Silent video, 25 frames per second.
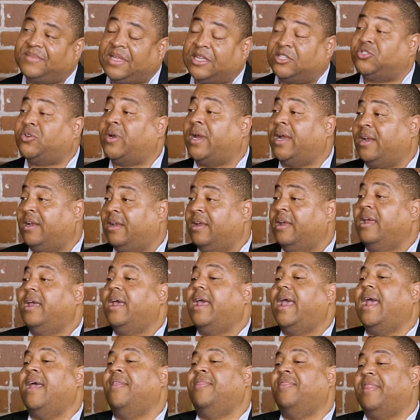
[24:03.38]
That's right.
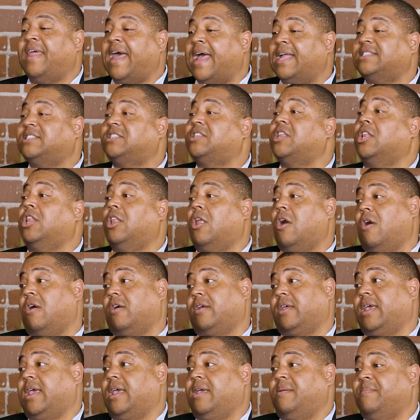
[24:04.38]
And that's the
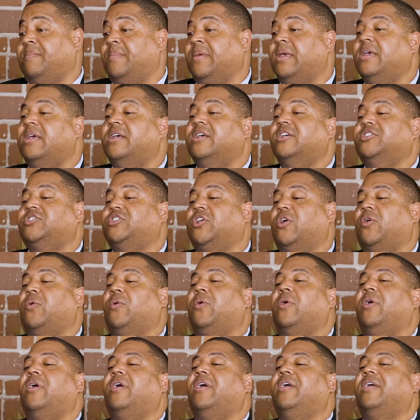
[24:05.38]
long game.
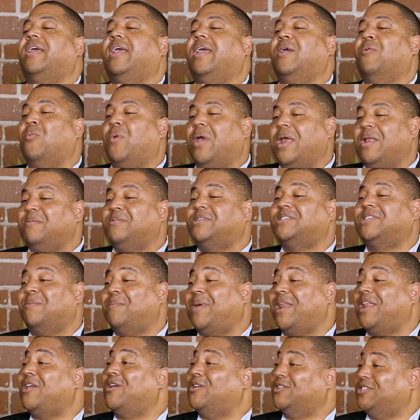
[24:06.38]
So when
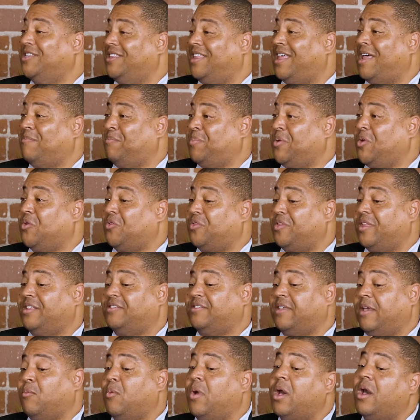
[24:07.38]
somebody goes into that booth and they
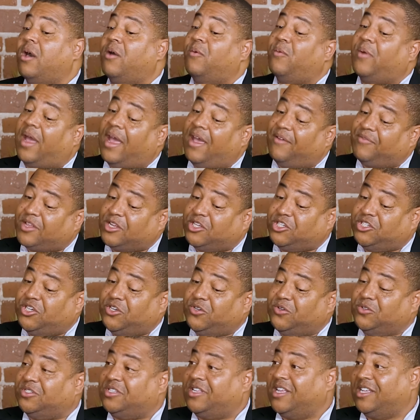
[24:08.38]
say, well, I have to
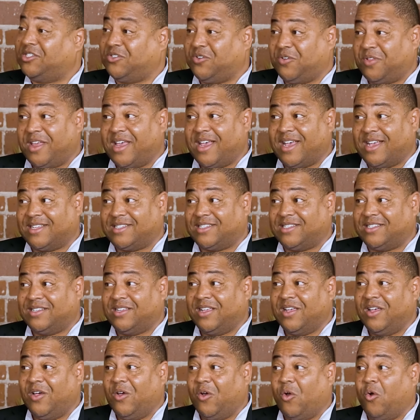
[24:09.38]
choose this or
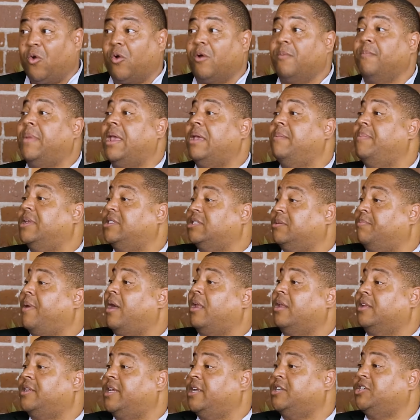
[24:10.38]
this, or maybe it's a
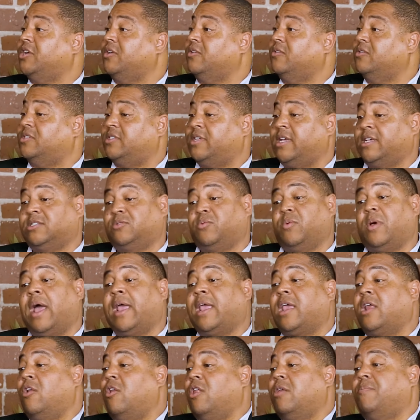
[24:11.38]
politician who says, well,
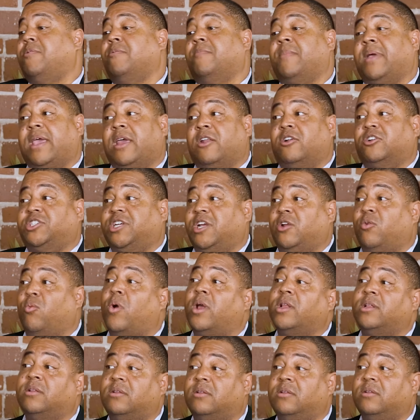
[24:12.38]
I can only put my energy in
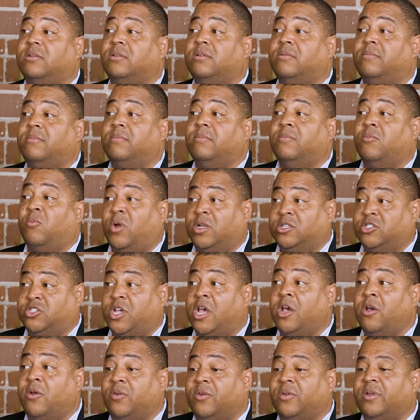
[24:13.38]
one
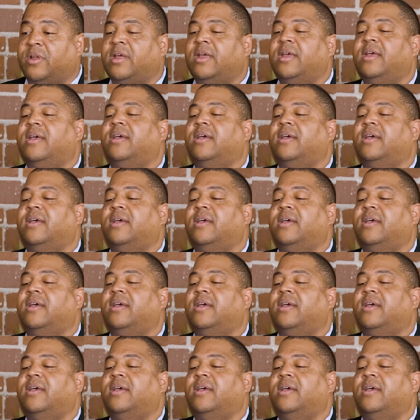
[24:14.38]
zone.